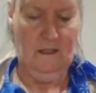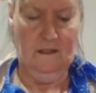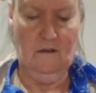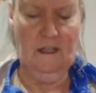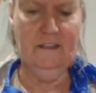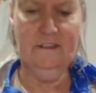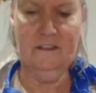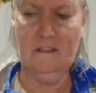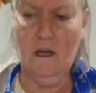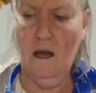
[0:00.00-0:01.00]
Now at the
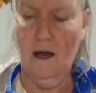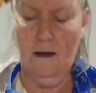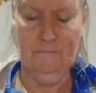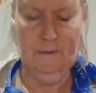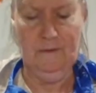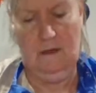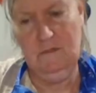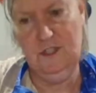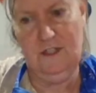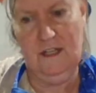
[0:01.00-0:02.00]
top, we
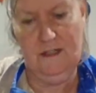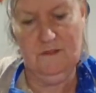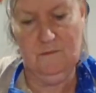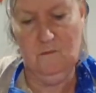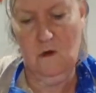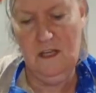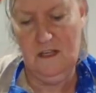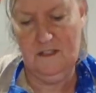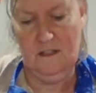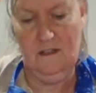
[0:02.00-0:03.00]
probably should have some
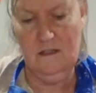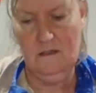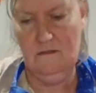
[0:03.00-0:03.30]
white, huh?